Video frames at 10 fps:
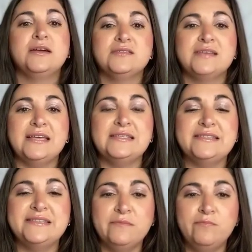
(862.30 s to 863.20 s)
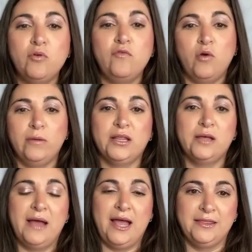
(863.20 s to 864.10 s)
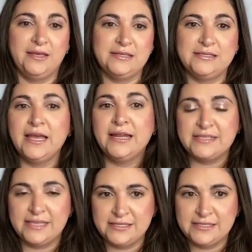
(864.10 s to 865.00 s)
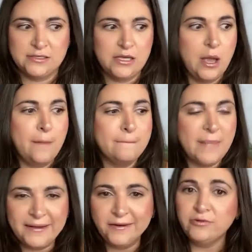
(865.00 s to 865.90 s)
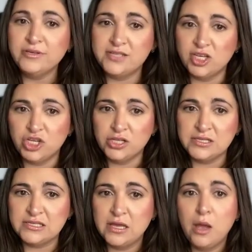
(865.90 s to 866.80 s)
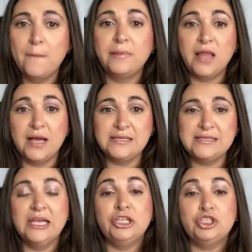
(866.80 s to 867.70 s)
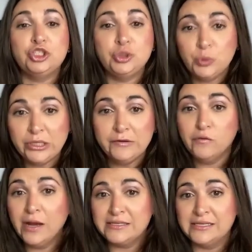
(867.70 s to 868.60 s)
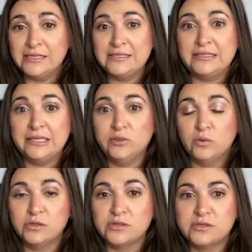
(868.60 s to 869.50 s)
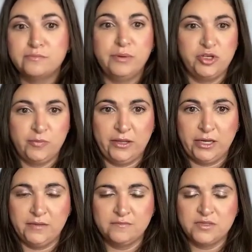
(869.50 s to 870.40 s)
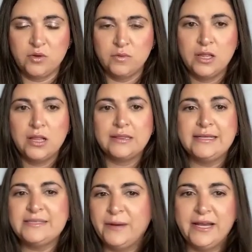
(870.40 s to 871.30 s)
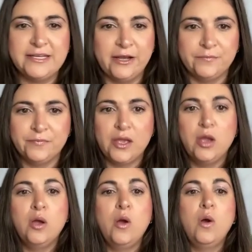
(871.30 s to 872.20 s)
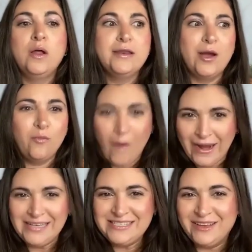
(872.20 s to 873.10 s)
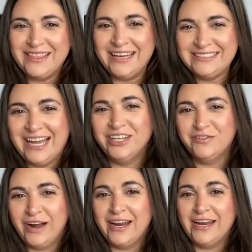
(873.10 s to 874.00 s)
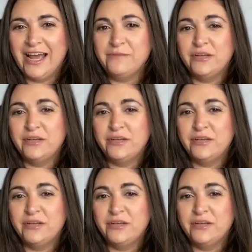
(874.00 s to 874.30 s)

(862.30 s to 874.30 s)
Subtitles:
There's a simple formula behind this, and it's this: micro decisions plus intuitive resonance equals bingeability. So let's break it down. Now, when I spent that entire Friday night